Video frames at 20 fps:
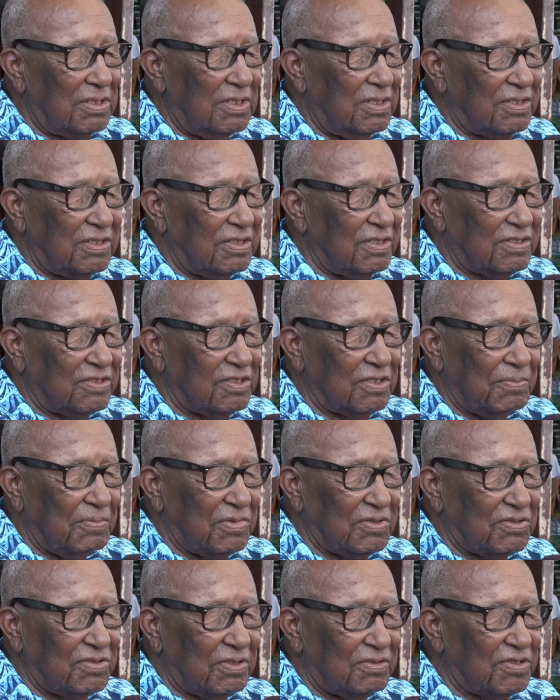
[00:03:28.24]
is a
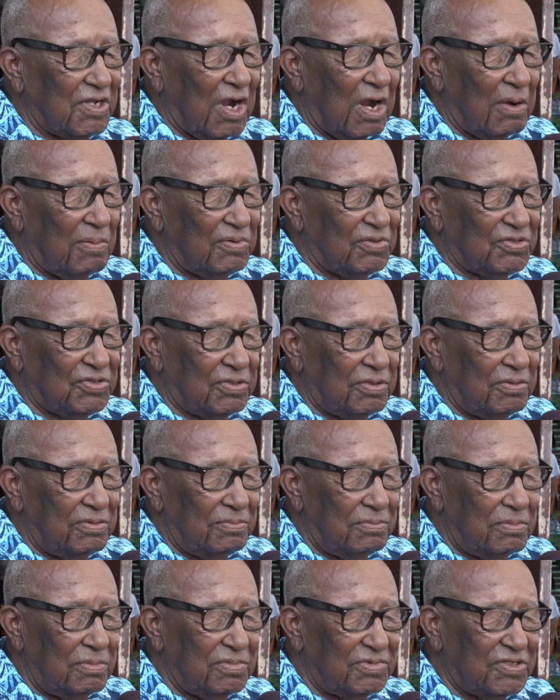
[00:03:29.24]
terrible
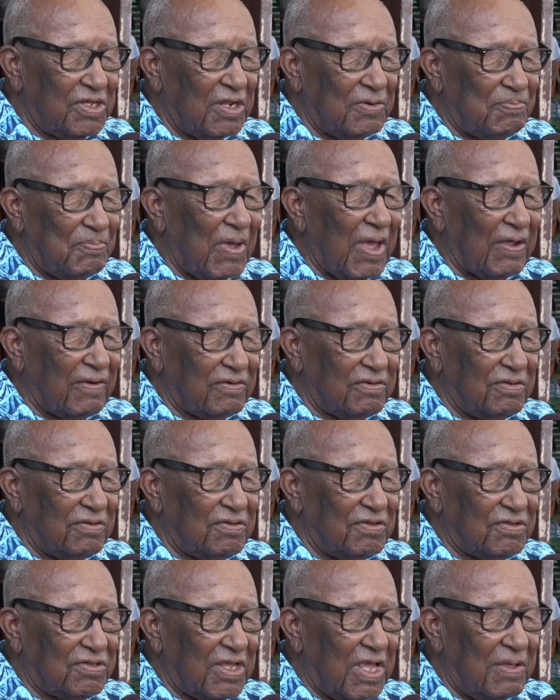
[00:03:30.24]
setback to
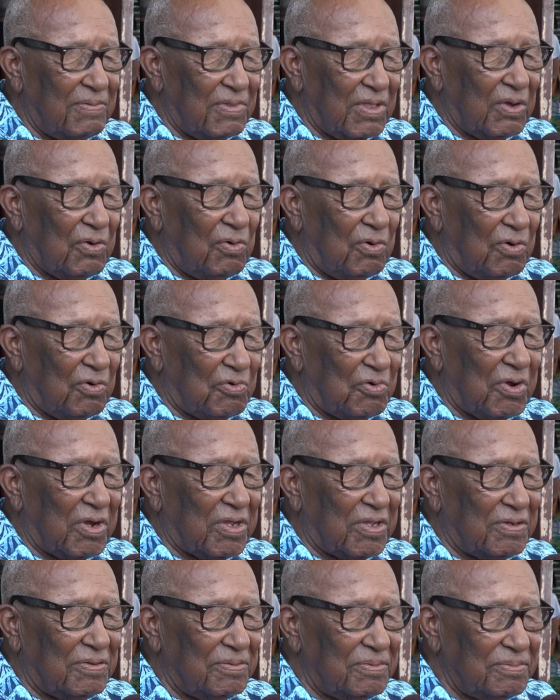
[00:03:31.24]
this game they call
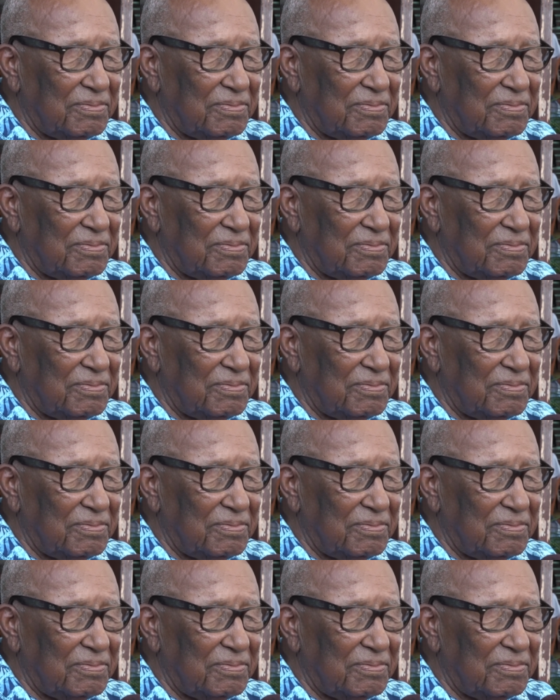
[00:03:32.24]
cricket.